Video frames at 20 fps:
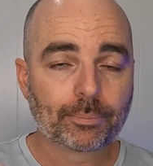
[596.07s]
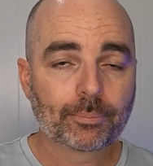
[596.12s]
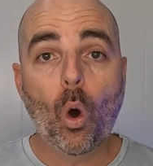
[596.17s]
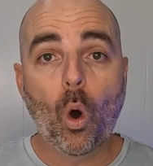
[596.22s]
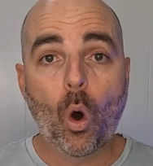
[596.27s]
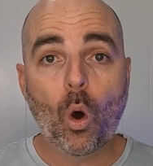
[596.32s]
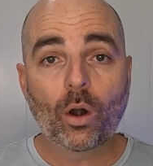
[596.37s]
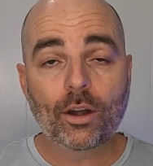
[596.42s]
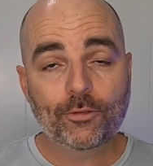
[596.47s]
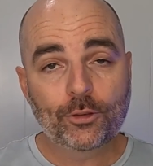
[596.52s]

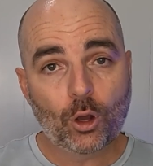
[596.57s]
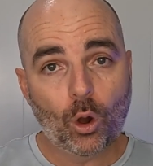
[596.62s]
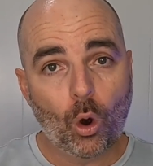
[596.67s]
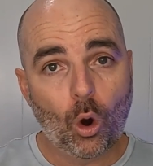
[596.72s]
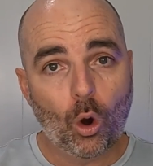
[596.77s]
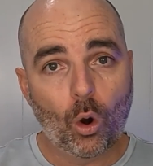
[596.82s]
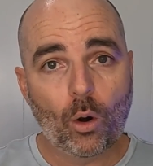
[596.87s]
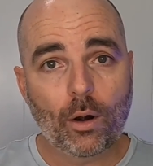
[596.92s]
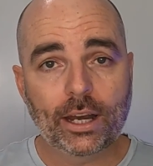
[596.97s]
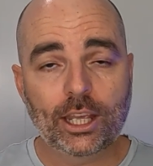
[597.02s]
Or if you're
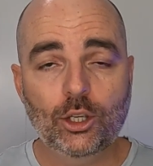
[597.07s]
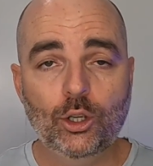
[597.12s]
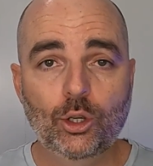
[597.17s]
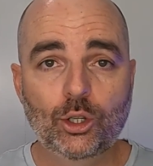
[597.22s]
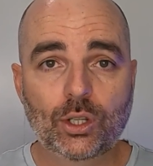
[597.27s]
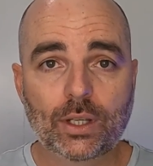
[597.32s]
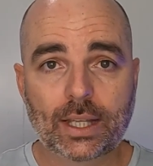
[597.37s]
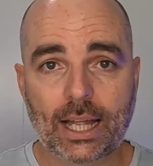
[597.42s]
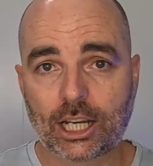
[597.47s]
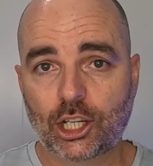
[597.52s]
already
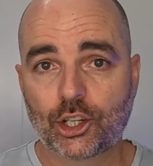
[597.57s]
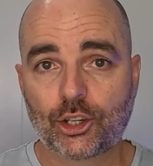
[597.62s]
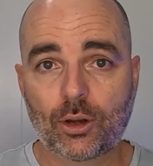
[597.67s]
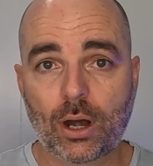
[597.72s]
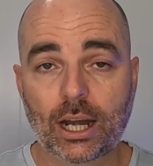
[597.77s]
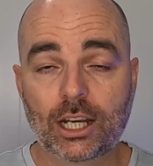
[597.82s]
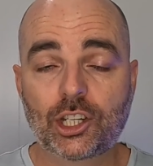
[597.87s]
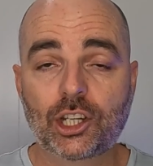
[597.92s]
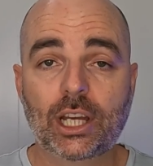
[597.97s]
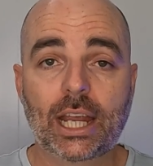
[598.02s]
using that
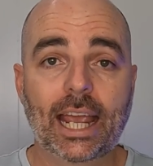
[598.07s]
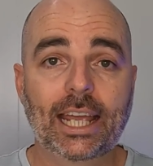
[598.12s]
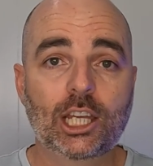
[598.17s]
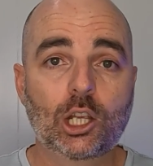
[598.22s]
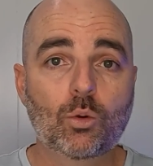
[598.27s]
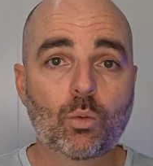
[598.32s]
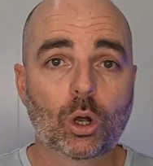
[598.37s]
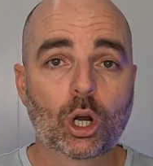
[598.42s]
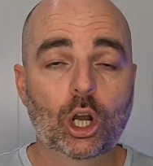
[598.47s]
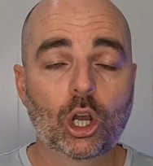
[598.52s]
strategy and
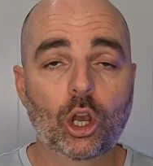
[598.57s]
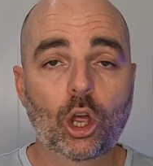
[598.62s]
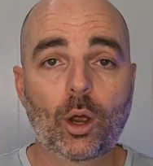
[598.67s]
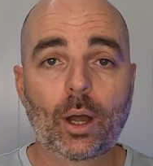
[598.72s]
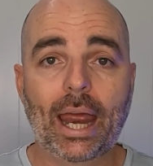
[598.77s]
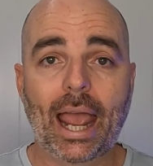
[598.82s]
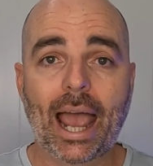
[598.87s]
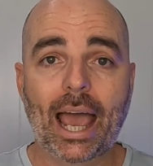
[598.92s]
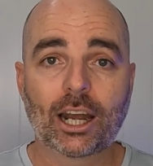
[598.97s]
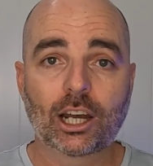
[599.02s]
you want to
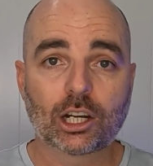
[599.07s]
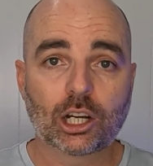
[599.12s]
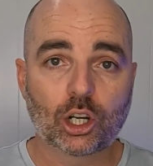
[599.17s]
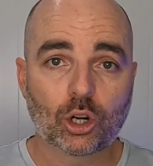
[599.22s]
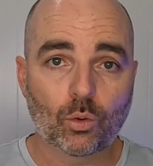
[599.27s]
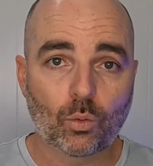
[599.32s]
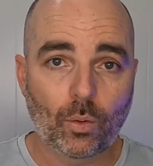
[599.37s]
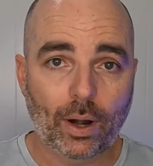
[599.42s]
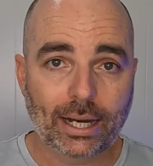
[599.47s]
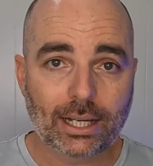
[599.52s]
learn how to
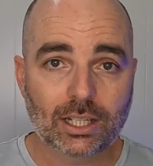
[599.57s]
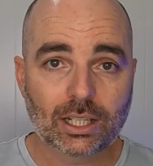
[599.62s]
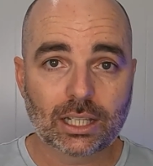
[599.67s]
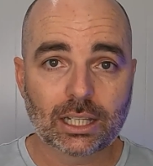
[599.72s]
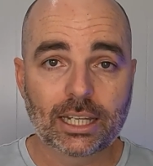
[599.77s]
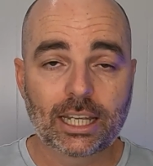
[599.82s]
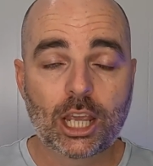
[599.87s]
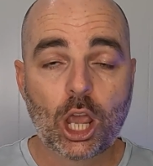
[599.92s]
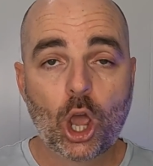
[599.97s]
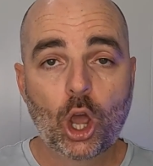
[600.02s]

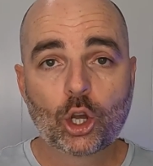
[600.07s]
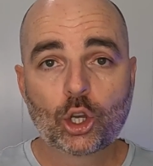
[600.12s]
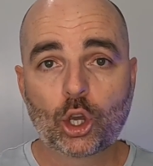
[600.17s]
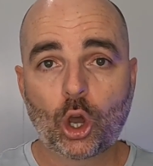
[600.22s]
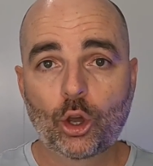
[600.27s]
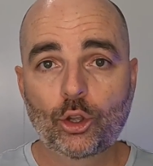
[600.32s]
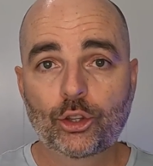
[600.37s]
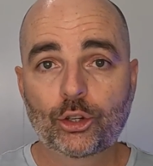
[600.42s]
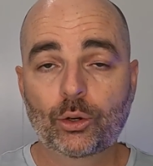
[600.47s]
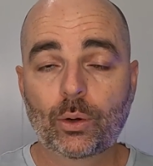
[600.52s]
correctly
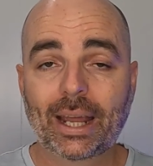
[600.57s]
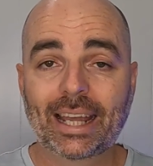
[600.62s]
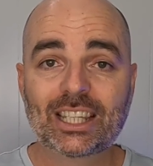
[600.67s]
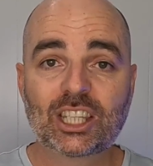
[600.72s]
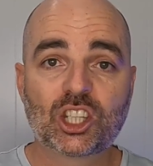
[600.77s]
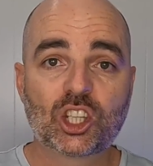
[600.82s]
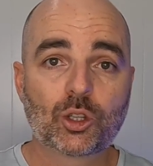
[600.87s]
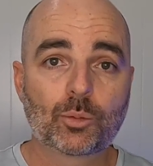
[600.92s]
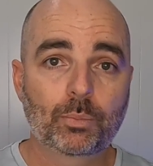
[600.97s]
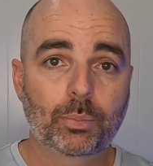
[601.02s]
go through and
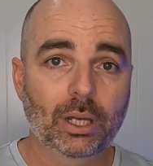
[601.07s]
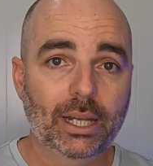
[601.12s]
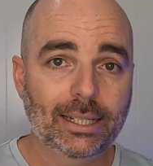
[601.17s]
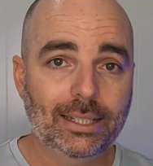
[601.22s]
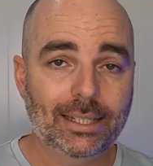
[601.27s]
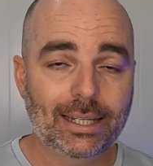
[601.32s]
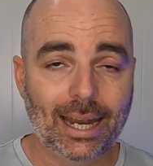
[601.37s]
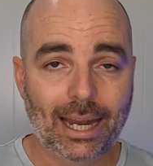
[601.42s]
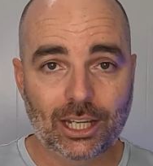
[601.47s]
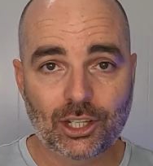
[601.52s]

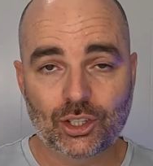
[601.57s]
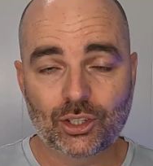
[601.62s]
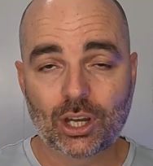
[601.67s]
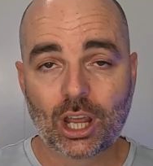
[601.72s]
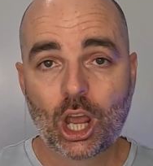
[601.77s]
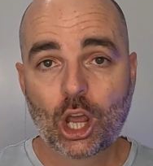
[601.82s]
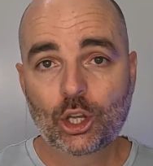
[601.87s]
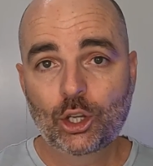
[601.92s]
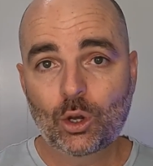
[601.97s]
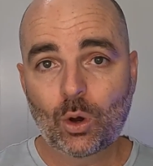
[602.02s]
split test
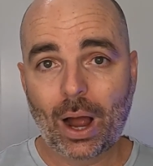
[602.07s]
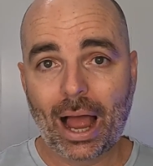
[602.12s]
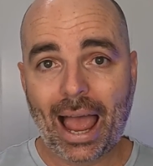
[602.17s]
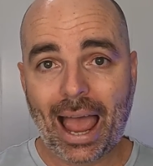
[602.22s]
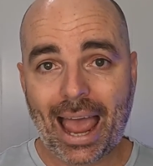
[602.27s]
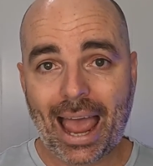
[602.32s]
your